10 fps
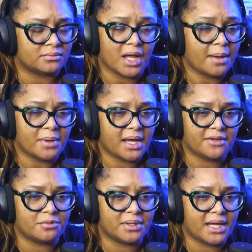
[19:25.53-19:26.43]
I'm not
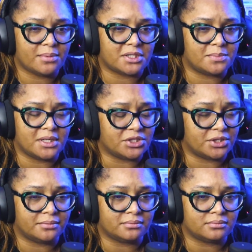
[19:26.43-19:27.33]
even playing with this bitch.
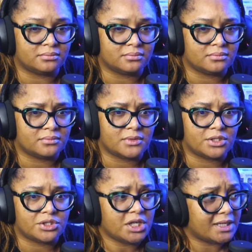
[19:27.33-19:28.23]

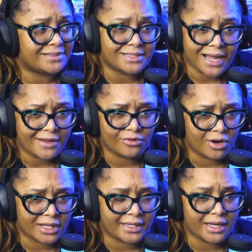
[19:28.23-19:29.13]
She could die for
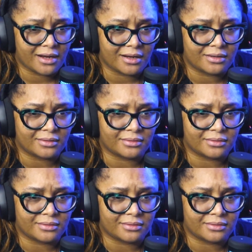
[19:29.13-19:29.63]
all I care.